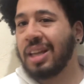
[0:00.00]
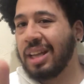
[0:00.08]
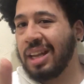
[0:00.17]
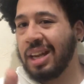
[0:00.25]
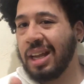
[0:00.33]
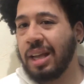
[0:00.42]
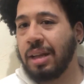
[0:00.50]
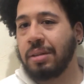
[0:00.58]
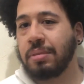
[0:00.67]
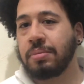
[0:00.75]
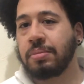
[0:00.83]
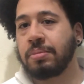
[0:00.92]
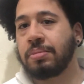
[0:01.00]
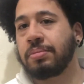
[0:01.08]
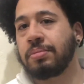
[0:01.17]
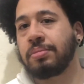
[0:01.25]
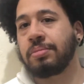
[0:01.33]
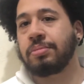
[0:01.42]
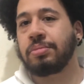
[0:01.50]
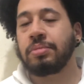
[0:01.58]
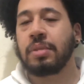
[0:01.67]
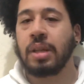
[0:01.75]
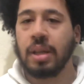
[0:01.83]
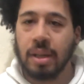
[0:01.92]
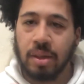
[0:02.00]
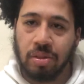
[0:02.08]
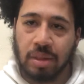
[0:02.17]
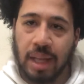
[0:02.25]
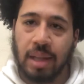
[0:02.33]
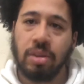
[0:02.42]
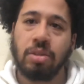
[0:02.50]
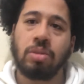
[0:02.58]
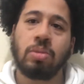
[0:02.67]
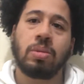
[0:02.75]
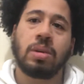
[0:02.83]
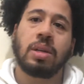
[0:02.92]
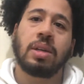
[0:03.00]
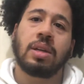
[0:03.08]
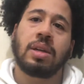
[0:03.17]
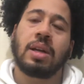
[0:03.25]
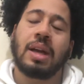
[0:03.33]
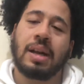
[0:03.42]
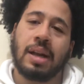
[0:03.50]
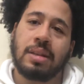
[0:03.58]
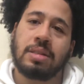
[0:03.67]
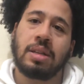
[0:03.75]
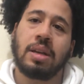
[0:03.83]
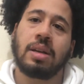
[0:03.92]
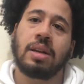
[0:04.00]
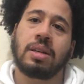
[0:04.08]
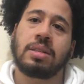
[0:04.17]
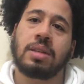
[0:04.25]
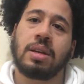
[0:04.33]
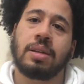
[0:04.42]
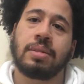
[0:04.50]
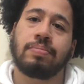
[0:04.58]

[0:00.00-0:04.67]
it ain't. Thank you, and I'll see you next time.